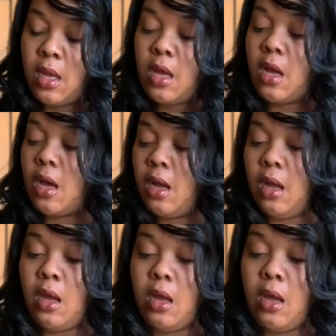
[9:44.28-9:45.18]

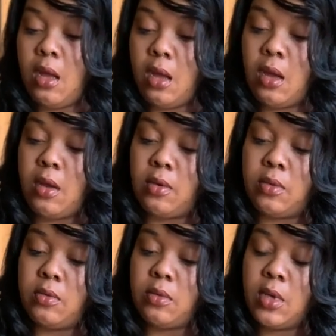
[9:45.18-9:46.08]

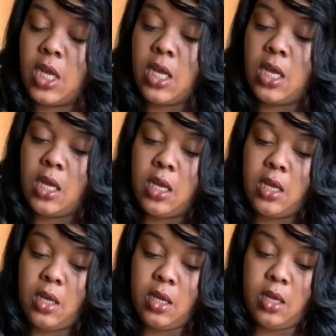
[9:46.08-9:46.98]
Oh.
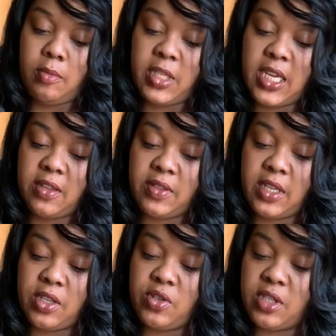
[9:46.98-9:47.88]
Um, the other thing
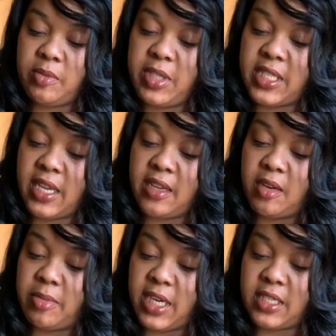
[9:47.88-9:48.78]
is you could be taking a
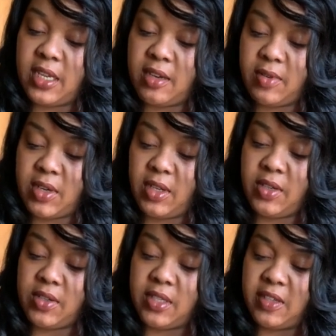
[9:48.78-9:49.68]
break to kind of work on
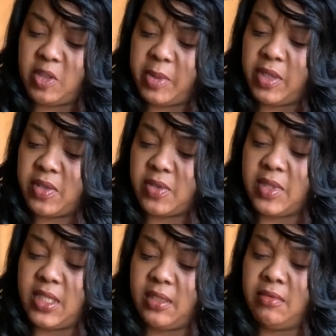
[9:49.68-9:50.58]
yourself
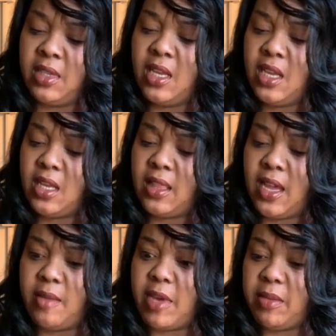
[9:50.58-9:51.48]
spiritually
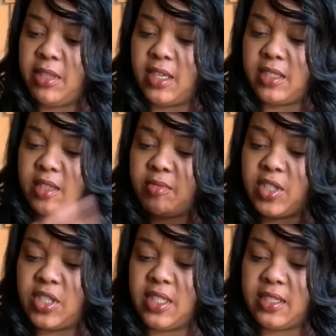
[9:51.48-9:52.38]
like maybe like so much
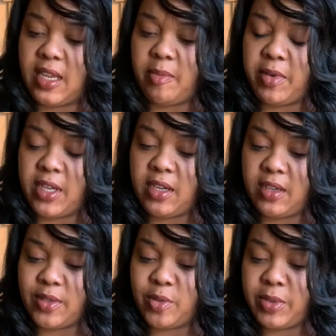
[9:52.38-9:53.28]
shit has happened. It could
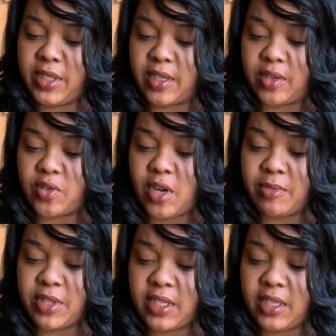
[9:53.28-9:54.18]
also be like a
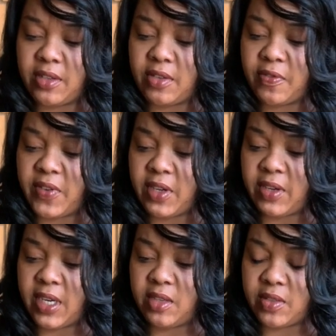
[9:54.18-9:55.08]
trauma thing or you're figuring
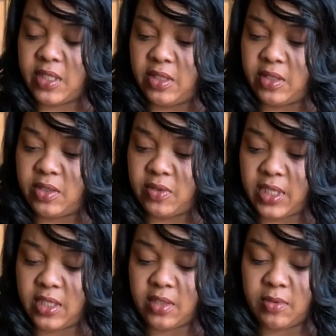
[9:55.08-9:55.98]
out secrets
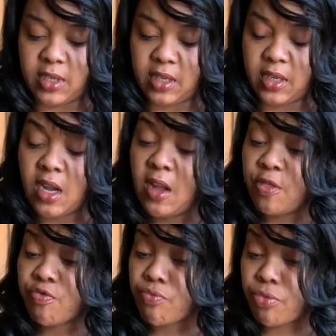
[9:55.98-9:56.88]
related to work.
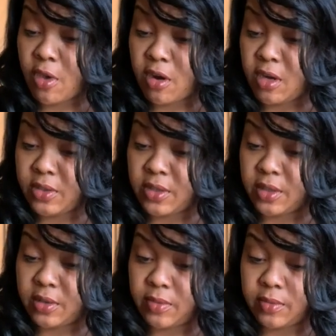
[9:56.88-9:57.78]

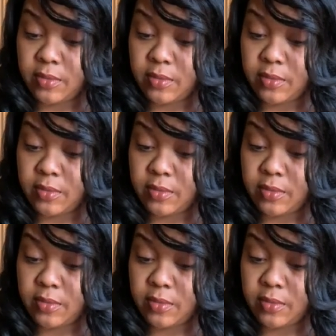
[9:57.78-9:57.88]
Also,